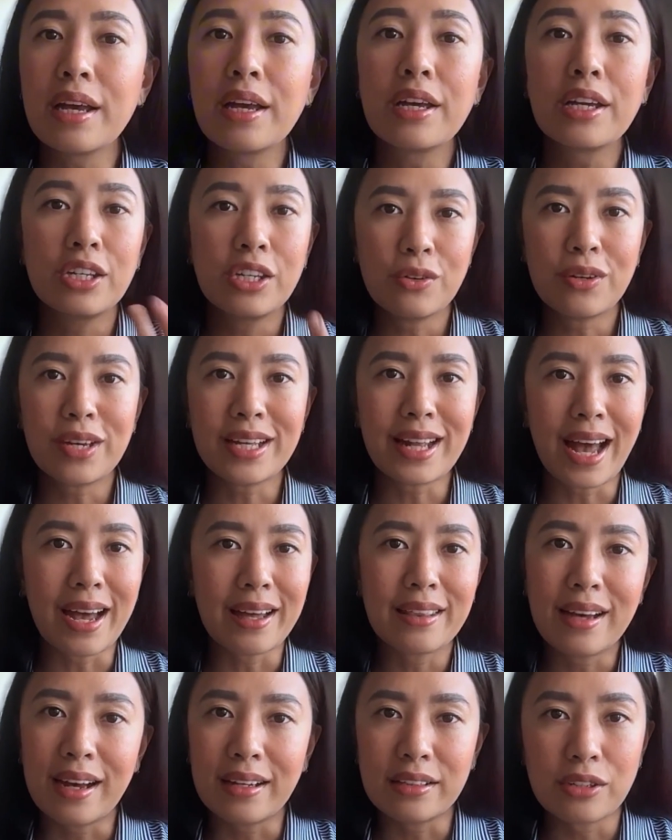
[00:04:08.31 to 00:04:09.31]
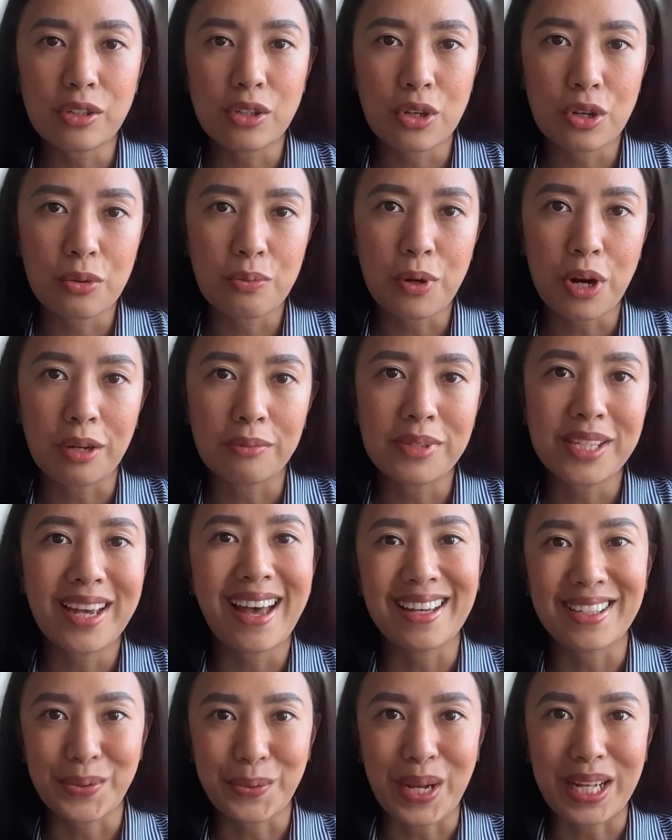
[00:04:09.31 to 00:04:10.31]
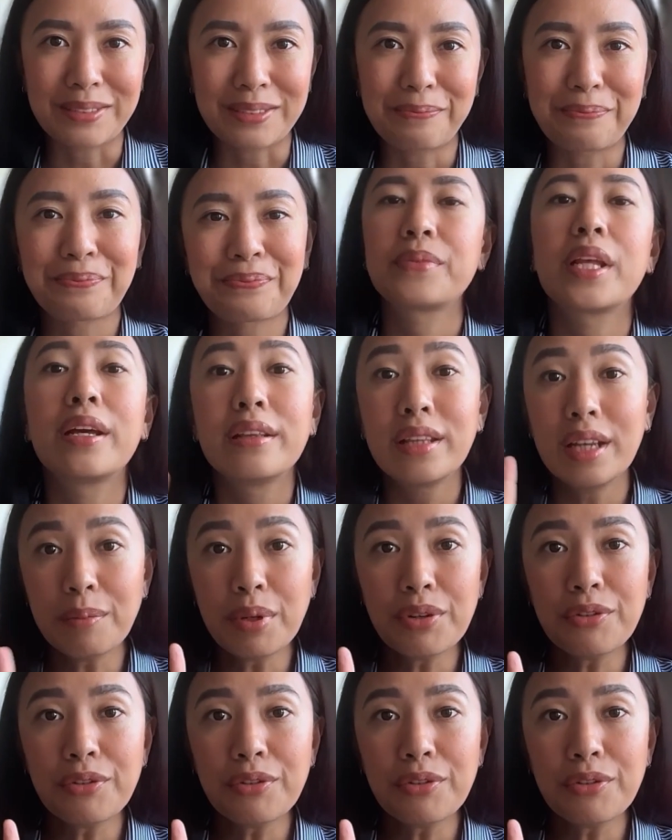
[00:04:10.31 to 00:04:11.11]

You can add that to your prompt as well. Number